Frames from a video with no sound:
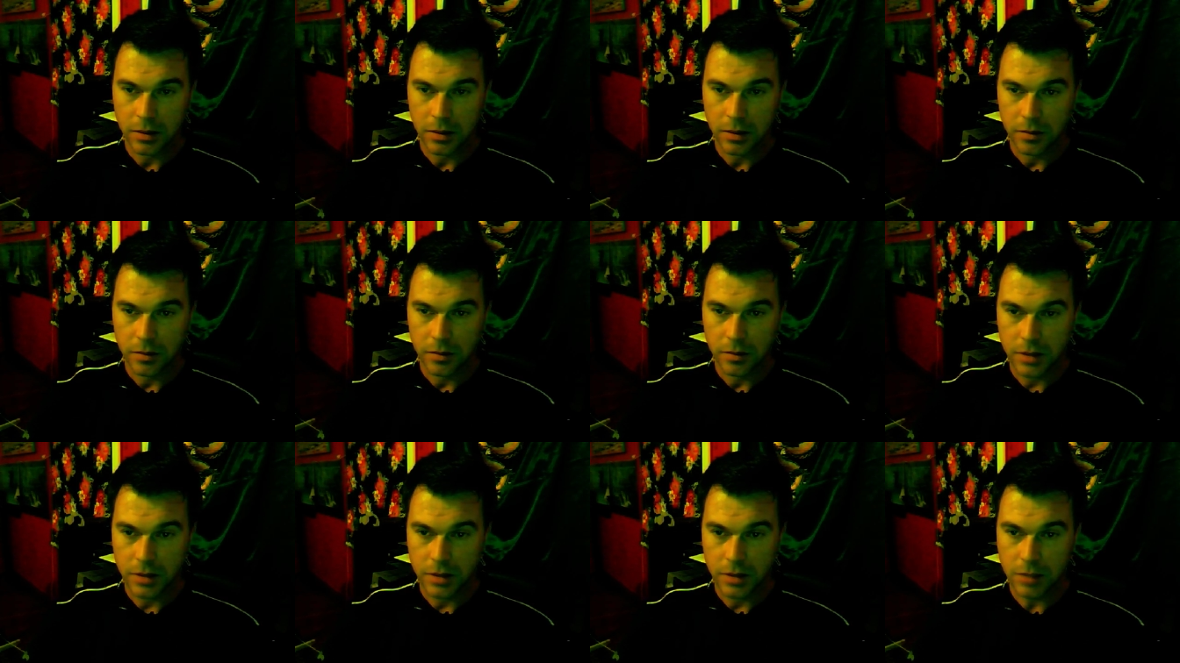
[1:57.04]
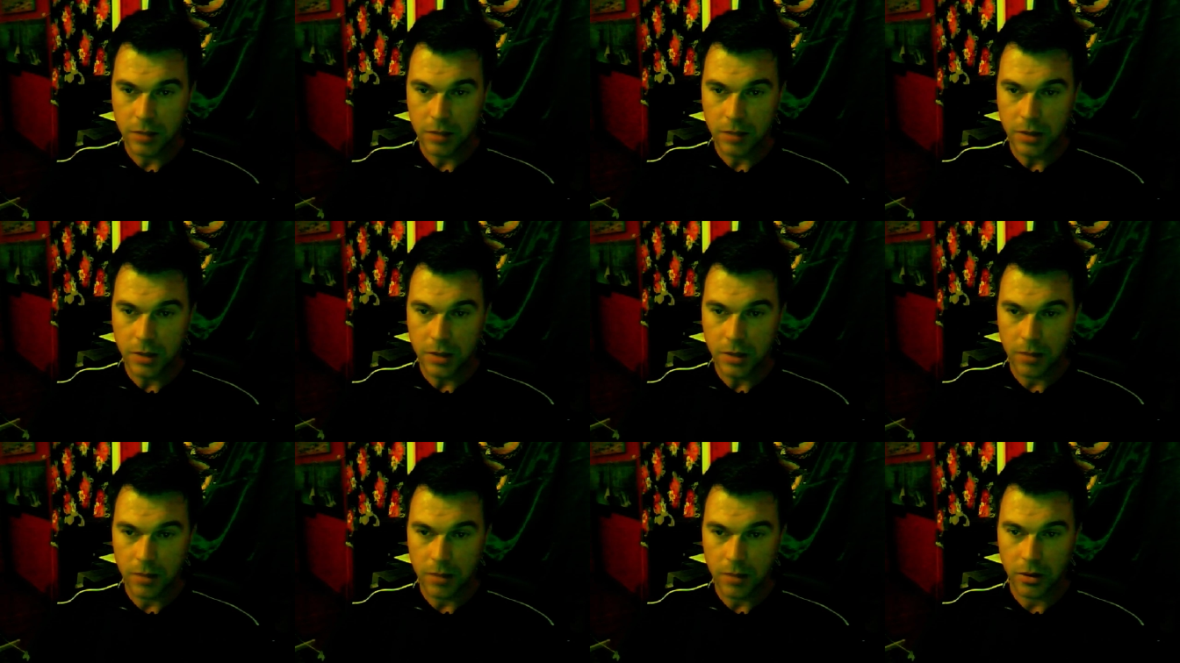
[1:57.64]
the
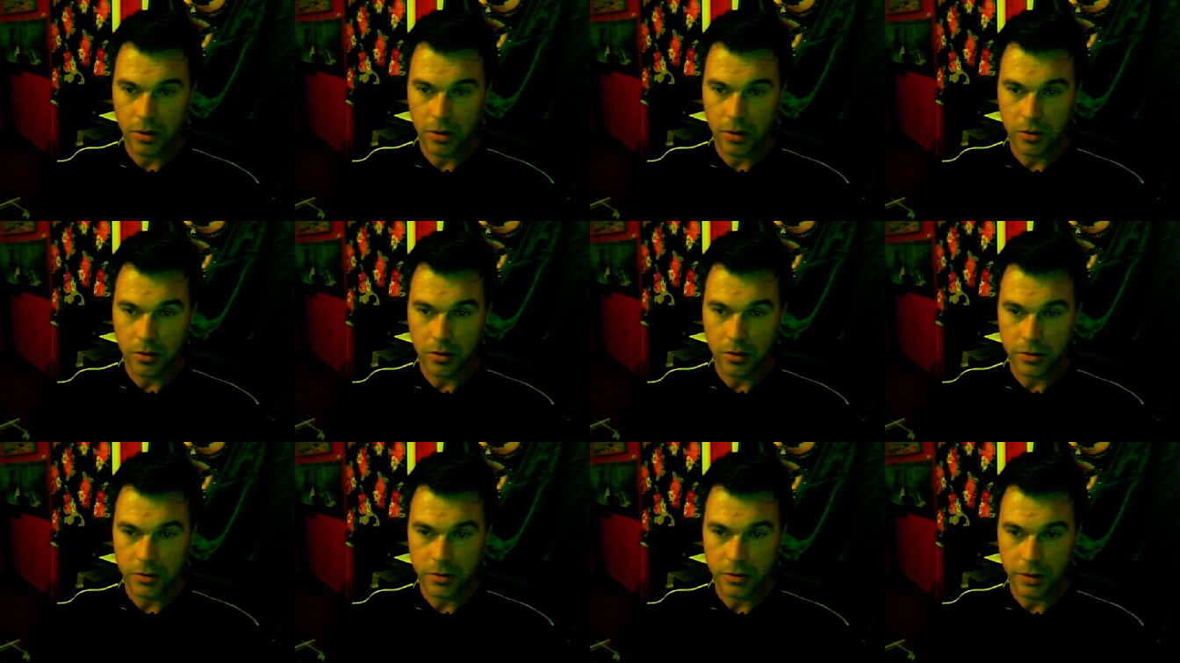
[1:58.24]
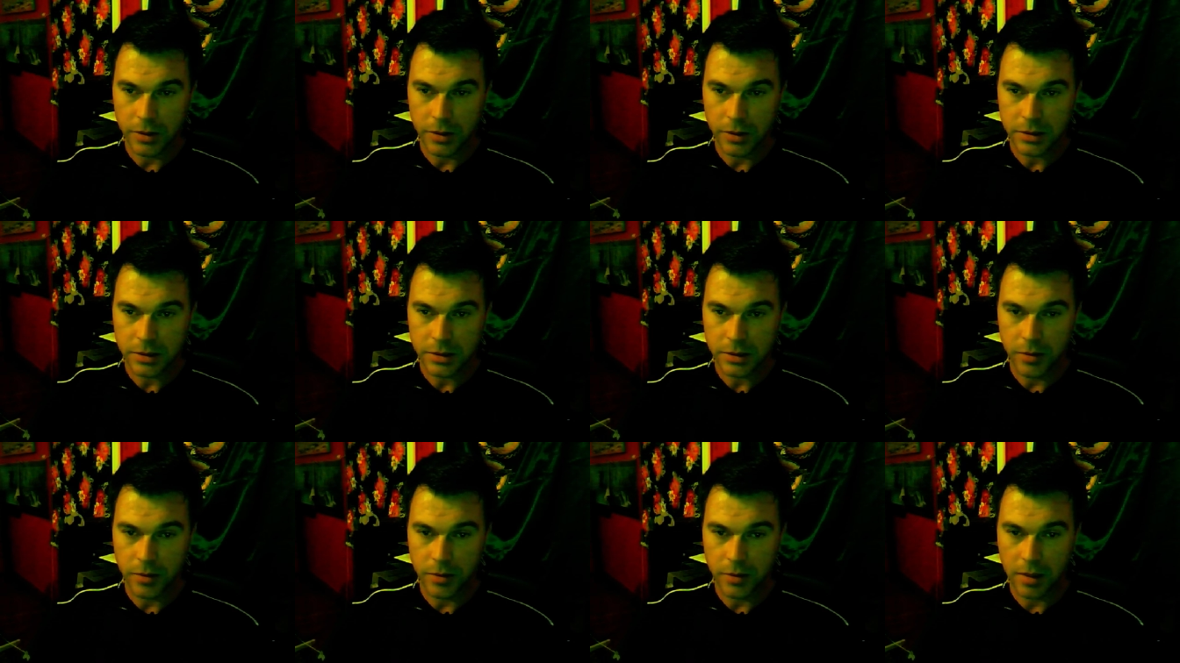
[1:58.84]
DMT molecule is released
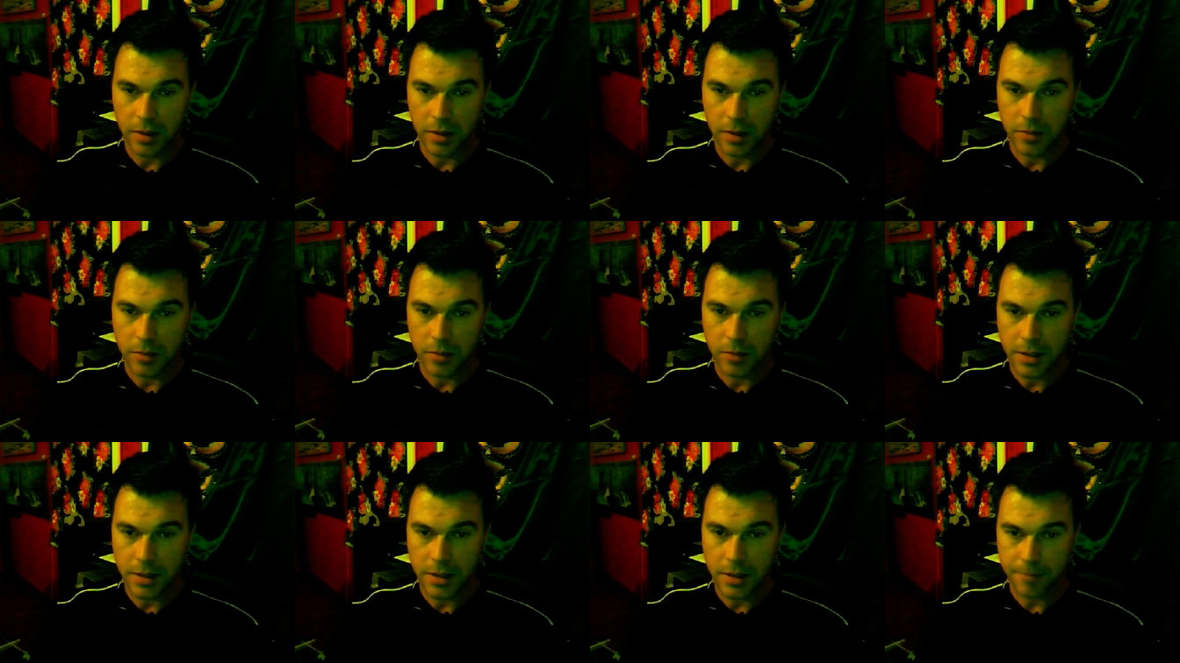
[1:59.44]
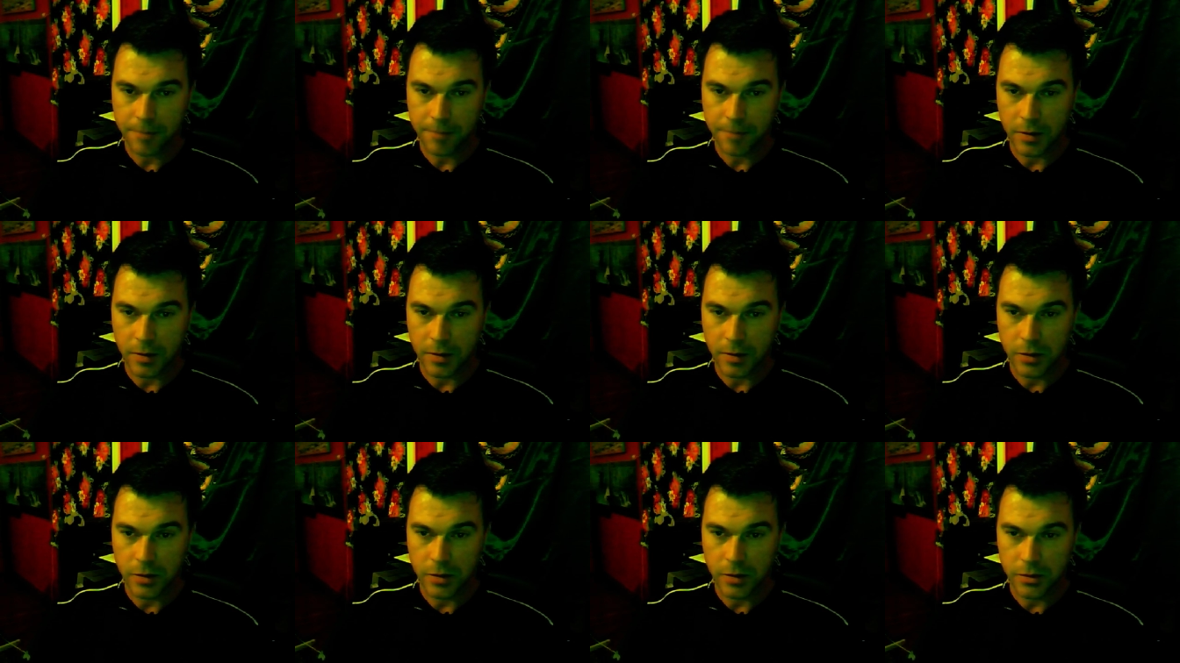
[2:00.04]
within our brain
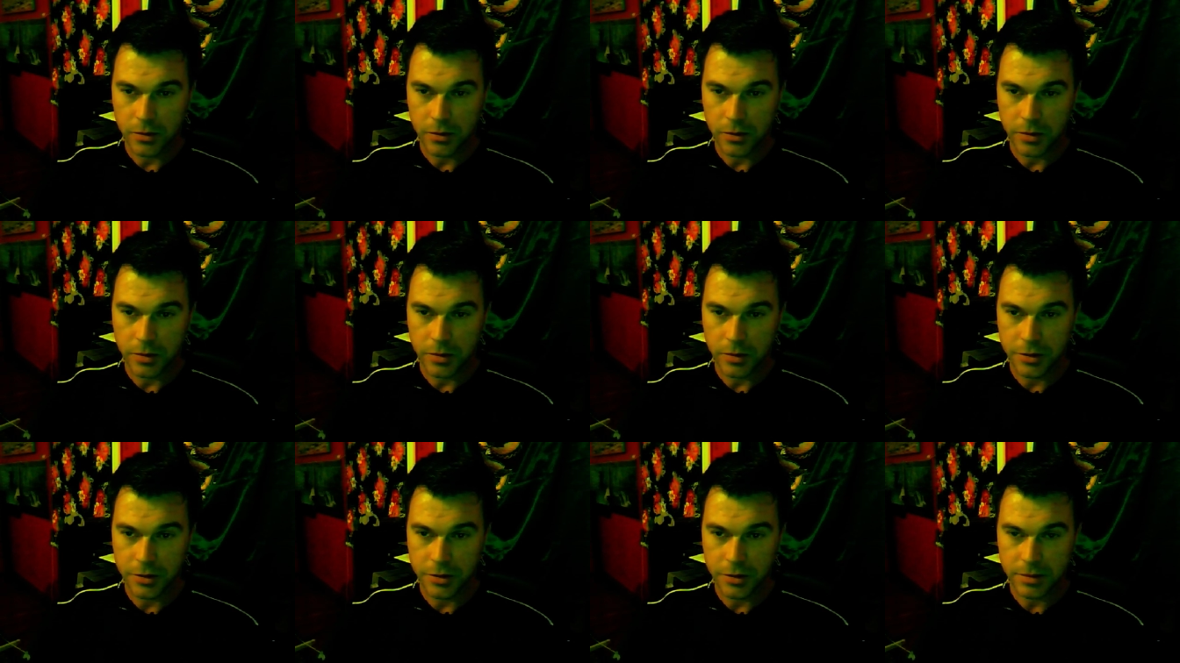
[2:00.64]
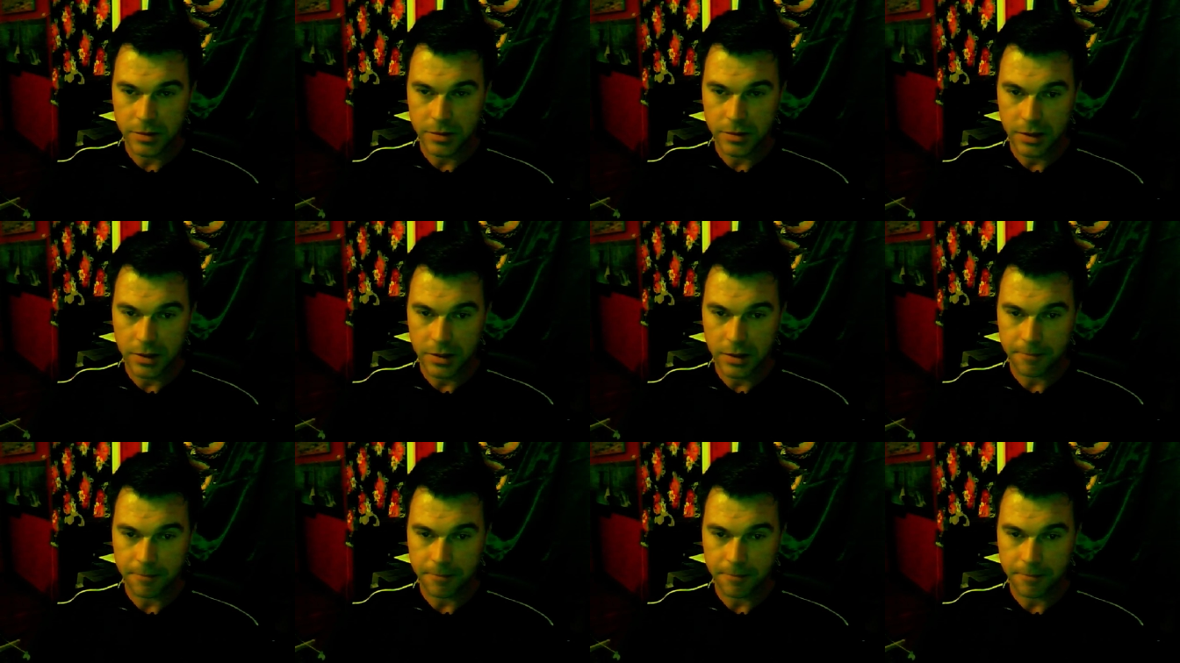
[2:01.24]
as we do in a dream state